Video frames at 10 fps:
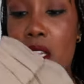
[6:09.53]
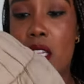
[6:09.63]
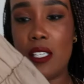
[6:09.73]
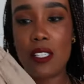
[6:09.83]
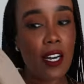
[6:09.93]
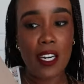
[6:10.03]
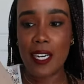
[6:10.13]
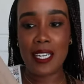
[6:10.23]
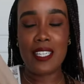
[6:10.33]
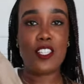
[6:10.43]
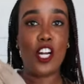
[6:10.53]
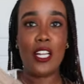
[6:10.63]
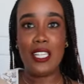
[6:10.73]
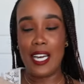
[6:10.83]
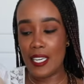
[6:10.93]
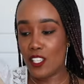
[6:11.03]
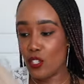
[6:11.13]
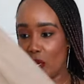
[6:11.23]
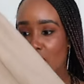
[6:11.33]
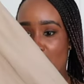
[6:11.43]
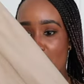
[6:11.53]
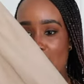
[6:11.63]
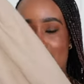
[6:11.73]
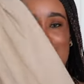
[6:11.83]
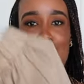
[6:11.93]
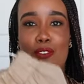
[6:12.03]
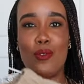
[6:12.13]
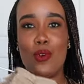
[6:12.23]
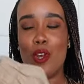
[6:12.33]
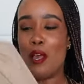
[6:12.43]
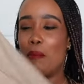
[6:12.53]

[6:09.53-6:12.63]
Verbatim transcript: The skirt is not lined, so it is see-through,